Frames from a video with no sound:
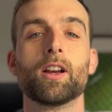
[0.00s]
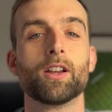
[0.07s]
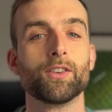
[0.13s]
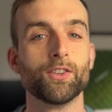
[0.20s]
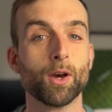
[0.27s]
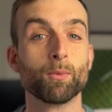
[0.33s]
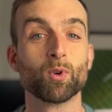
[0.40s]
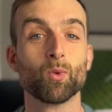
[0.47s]

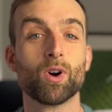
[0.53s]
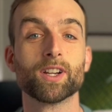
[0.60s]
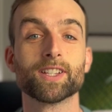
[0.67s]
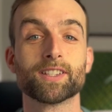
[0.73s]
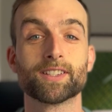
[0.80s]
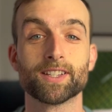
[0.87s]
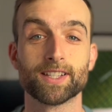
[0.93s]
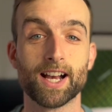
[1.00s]
Number one is
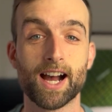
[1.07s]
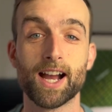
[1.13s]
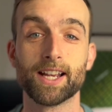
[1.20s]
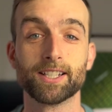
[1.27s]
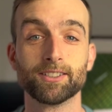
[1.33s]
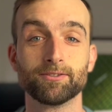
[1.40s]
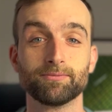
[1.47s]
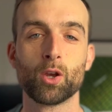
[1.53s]

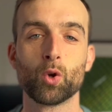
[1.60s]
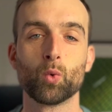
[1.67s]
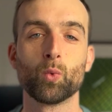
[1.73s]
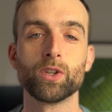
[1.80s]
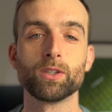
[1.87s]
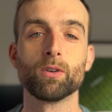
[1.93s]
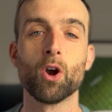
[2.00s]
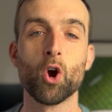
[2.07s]
design. When
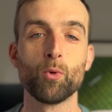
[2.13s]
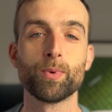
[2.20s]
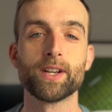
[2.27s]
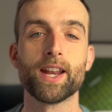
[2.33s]
you open